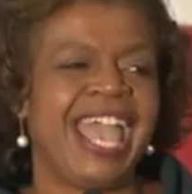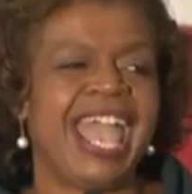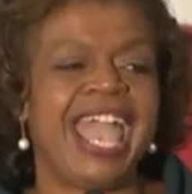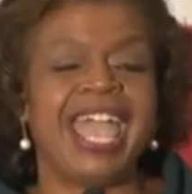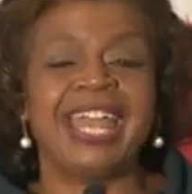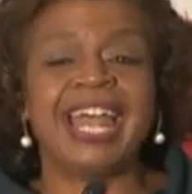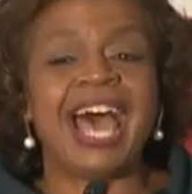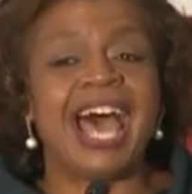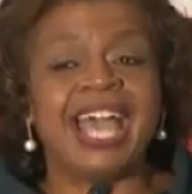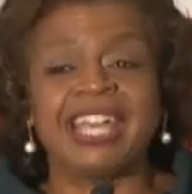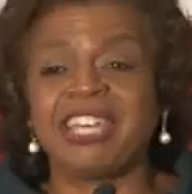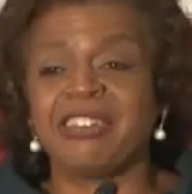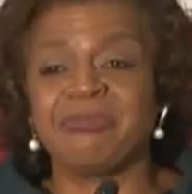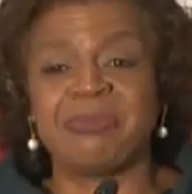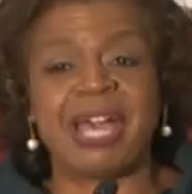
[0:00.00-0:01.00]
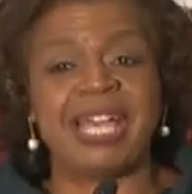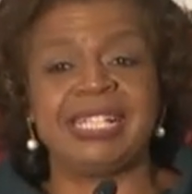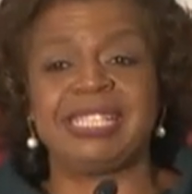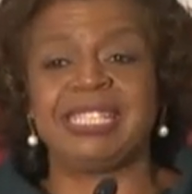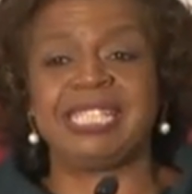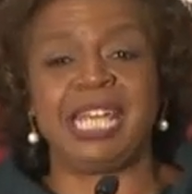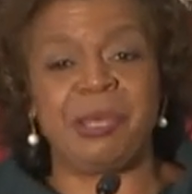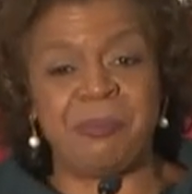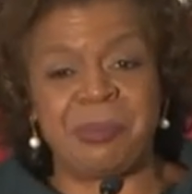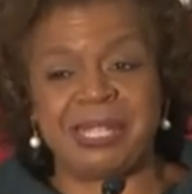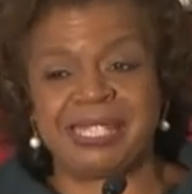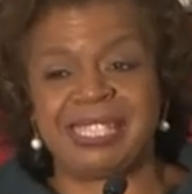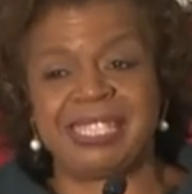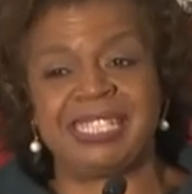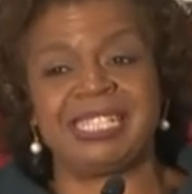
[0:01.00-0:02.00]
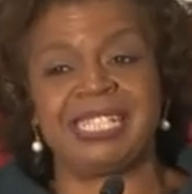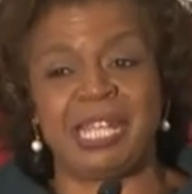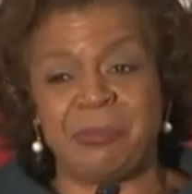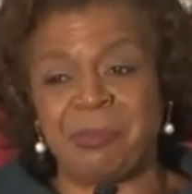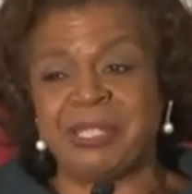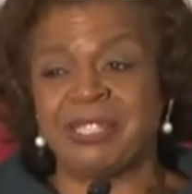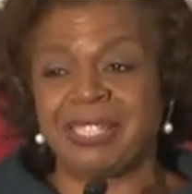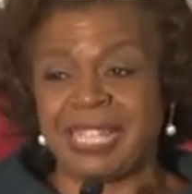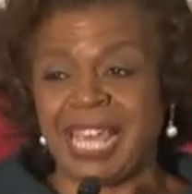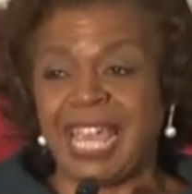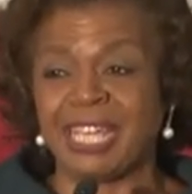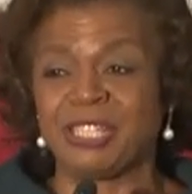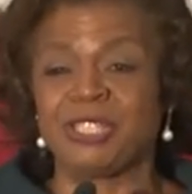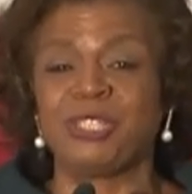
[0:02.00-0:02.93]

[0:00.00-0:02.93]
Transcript: And I give my deepest thanks